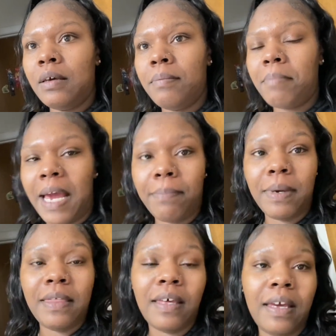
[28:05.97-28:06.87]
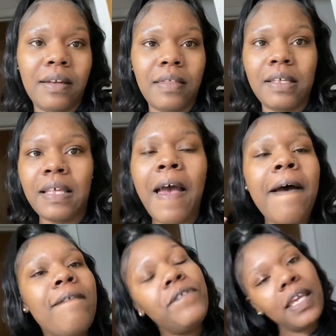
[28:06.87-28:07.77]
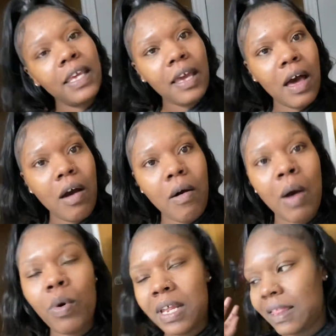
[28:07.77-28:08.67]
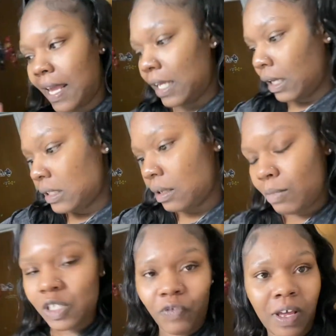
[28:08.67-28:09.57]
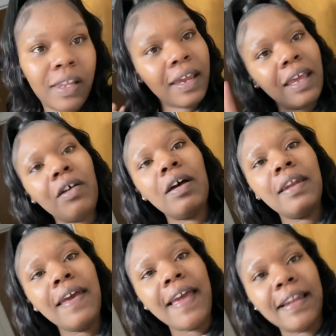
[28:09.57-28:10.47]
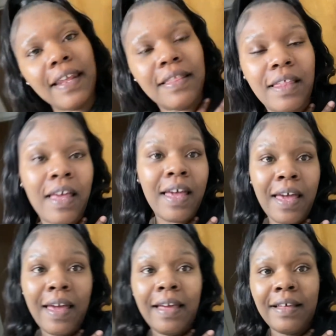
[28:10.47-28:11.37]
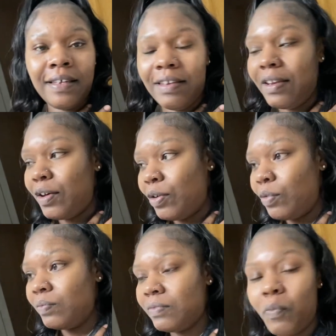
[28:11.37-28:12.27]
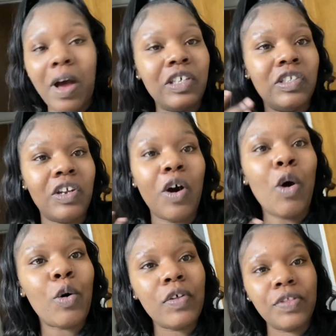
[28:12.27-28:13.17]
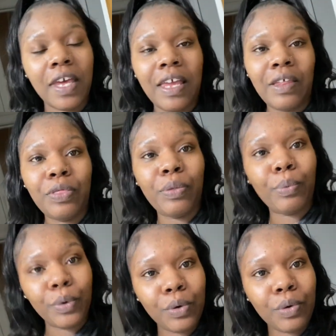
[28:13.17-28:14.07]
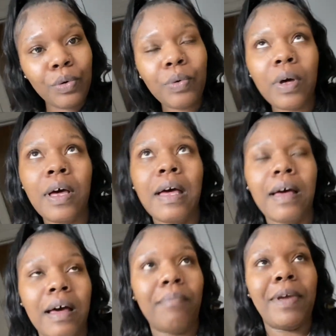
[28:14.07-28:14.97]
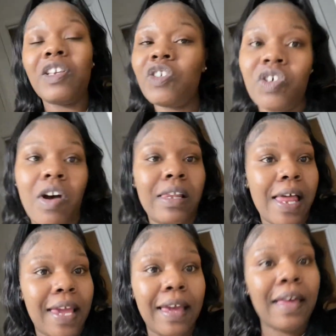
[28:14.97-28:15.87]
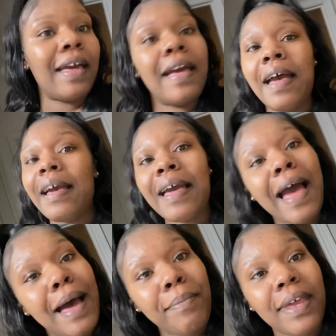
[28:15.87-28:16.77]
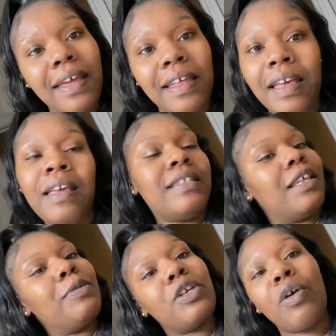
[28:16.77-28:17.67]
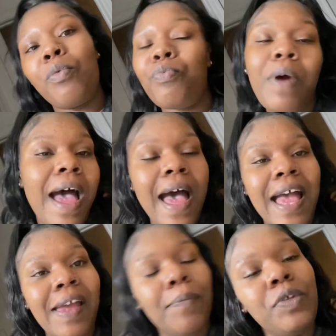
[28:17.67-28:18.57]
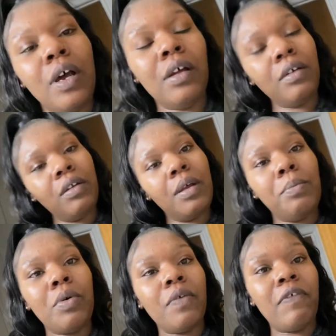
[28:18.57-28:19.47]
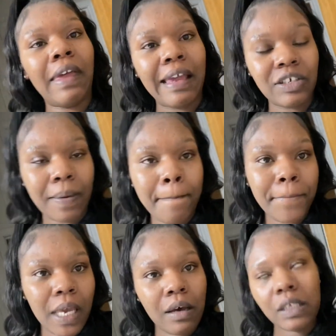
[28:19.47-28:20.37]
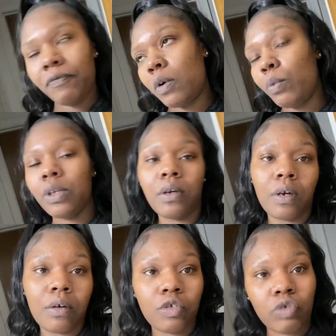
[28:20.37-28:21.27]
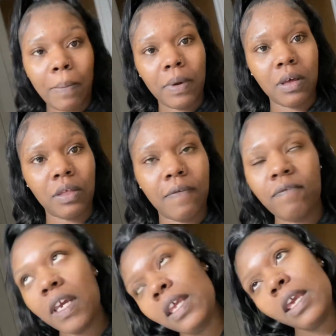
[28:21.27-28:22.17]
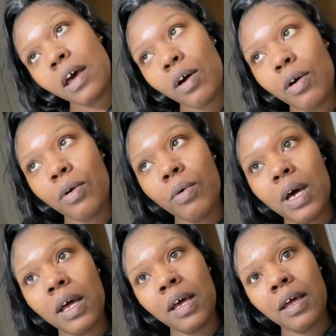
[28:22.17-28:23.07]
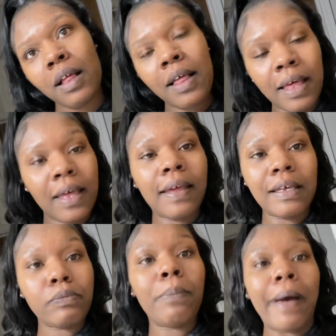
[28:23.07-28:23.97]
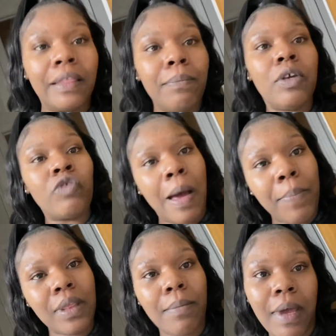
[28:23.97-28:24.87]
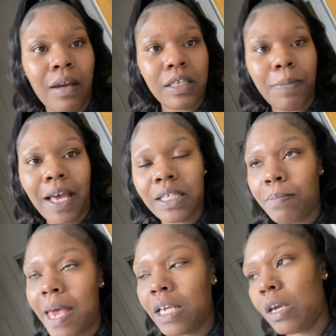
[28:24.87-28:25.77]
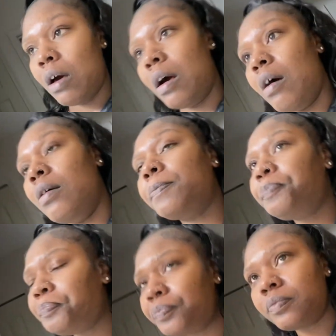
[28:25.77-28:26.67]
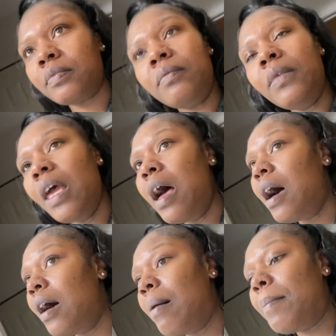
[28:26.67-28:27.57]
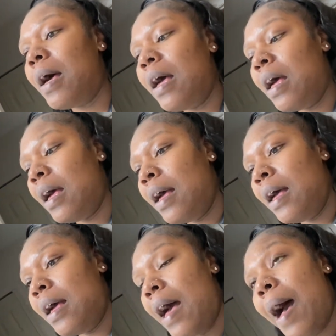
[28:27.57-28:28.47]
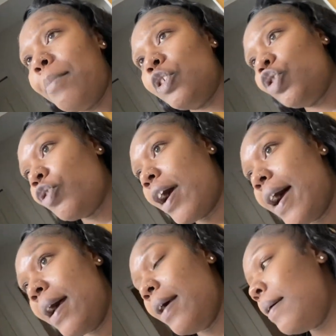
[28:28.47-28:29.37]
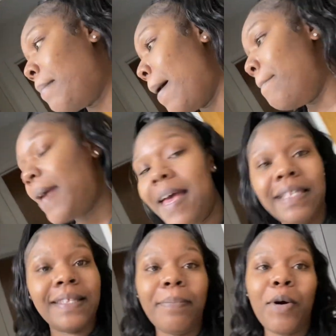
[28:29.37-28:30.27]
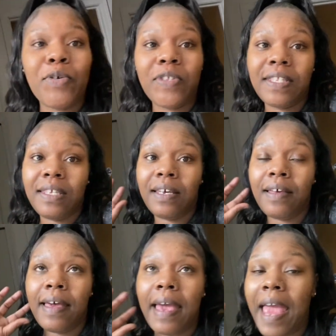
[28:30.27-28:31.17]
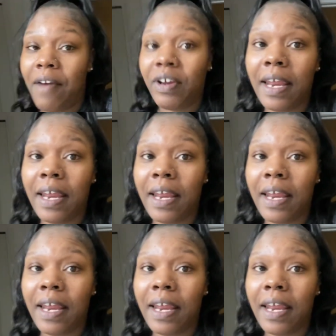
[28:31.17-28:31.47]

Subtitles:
might be the end of this video. I wanna thank y'all so much for clicking on it and then, you know, watching the whole thing through. Make sure y'all like, comment, subscribe, turn on them notification bells for when your girl drop another video, because we about to be dropping them bangers back to back, y'all. I'ma try my best to post every